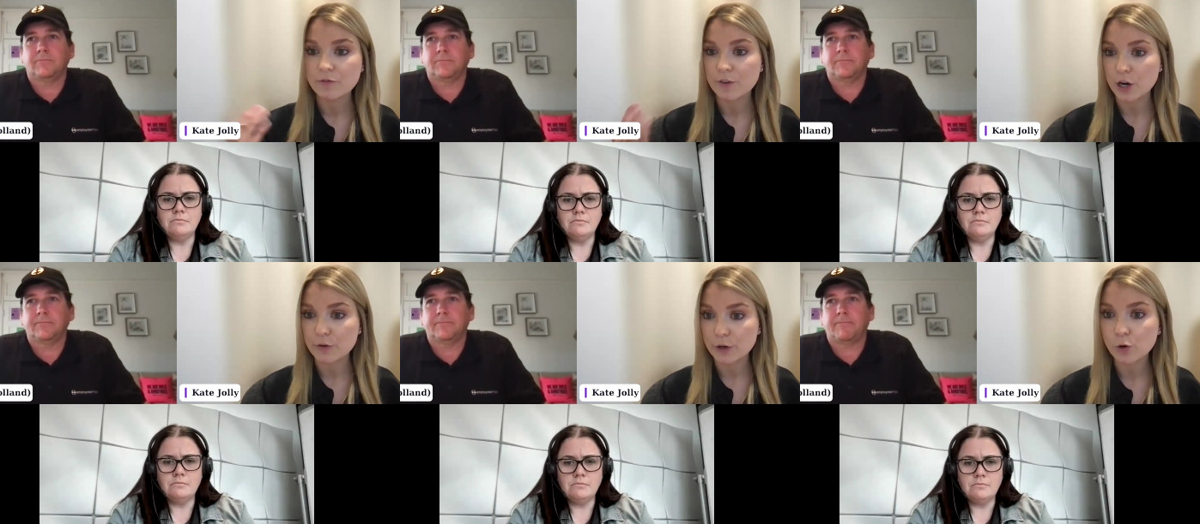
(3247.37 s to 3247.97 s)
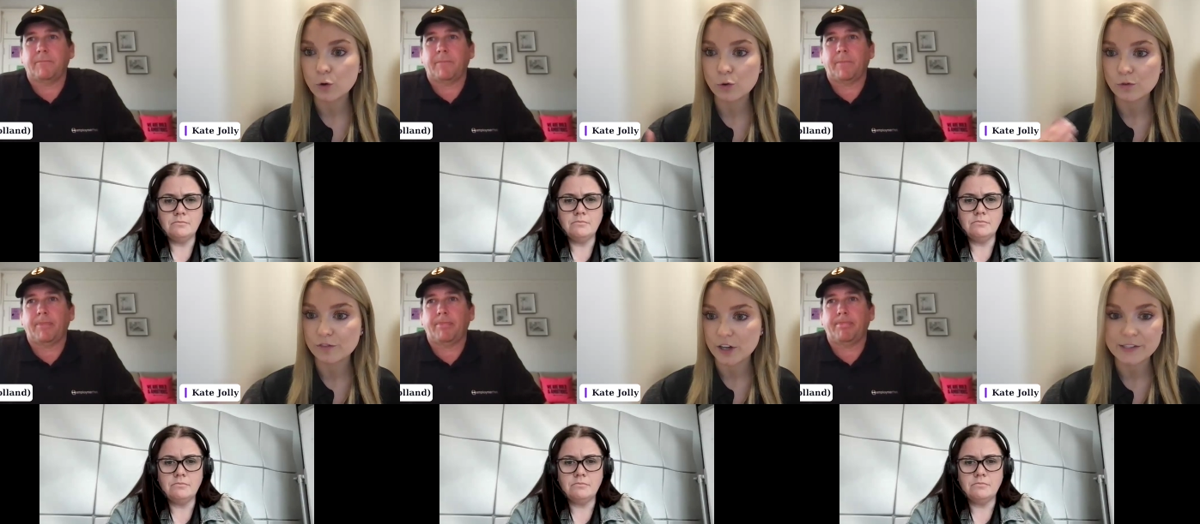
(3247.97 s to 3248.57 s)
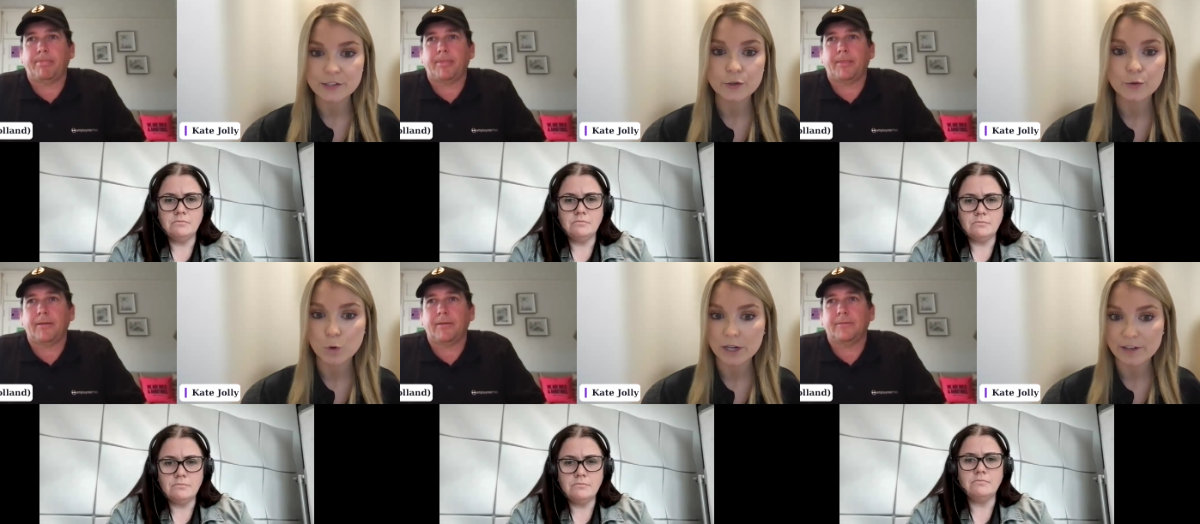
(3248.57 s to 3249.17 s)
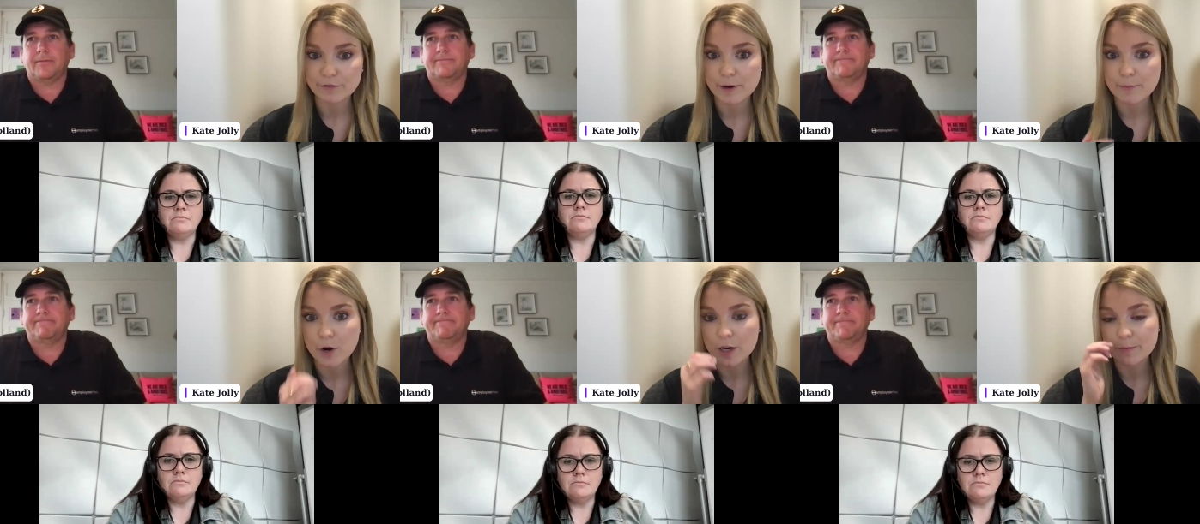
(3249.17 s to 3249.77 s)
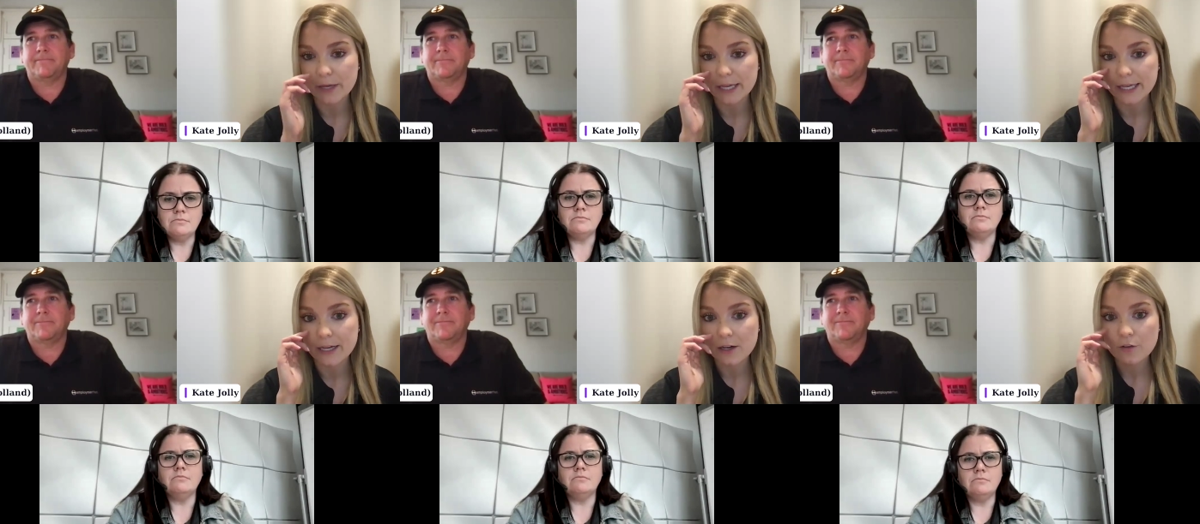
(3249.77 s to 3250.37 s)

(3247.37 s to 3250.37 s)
Speaker 1: via a call, via Zoom, whatever it might be,